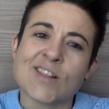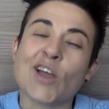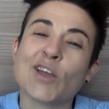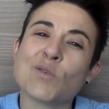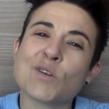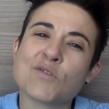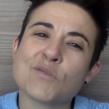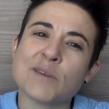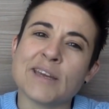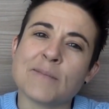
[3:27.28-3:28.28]
Like it was
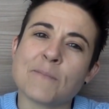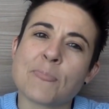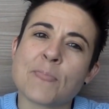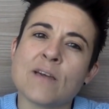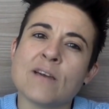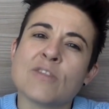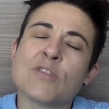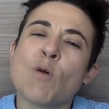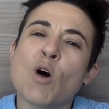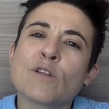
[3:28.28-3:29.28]
for me,
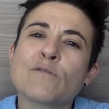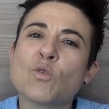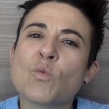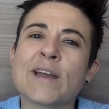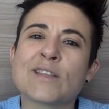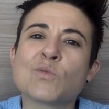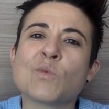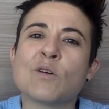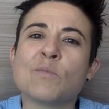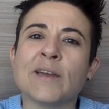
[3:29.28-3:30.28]
the mindful way to
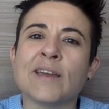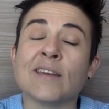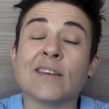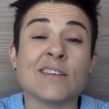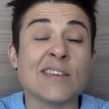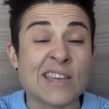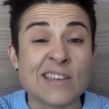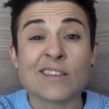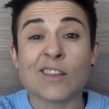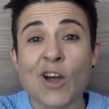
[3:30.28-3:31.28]
well-being
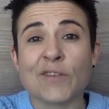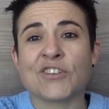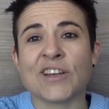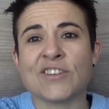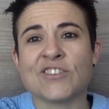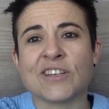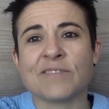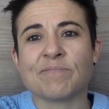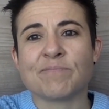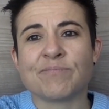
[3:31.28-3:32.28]
is life-changing.
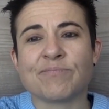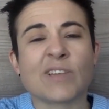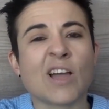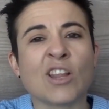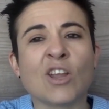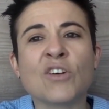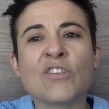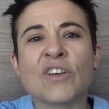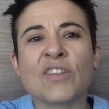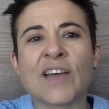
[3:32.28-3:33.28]

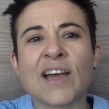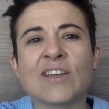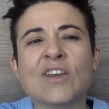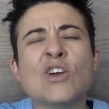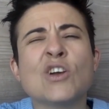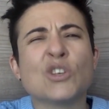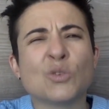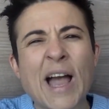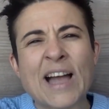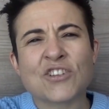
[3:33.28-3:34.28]
Alongside that,
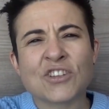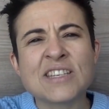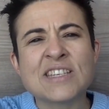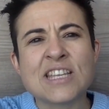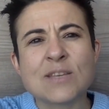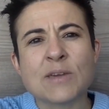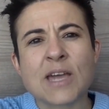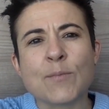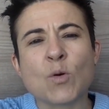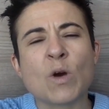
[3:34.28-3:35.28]
you'll actually need to
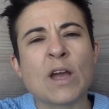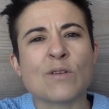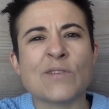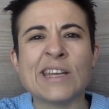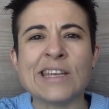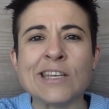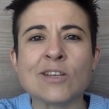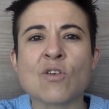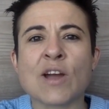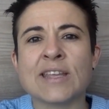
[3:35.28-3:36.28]
become aware of any
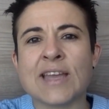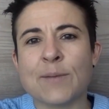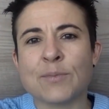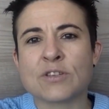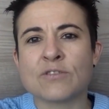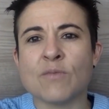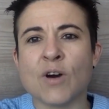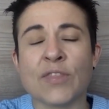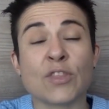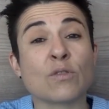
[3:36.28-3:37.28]
ingrained habits of
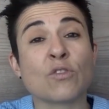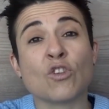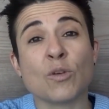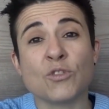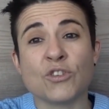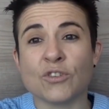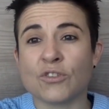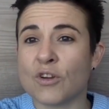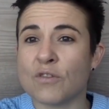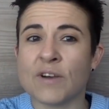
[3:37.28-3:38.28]
mind that have stopped you
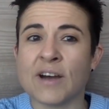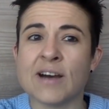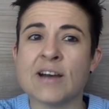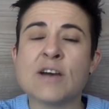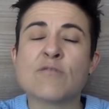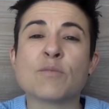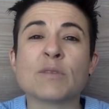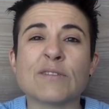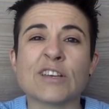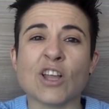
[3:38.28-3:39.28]
so far
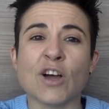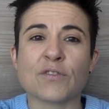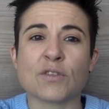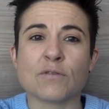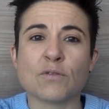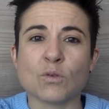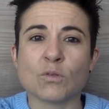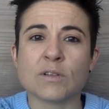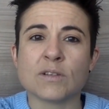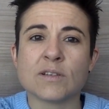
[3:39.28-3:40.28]
from living life to the full.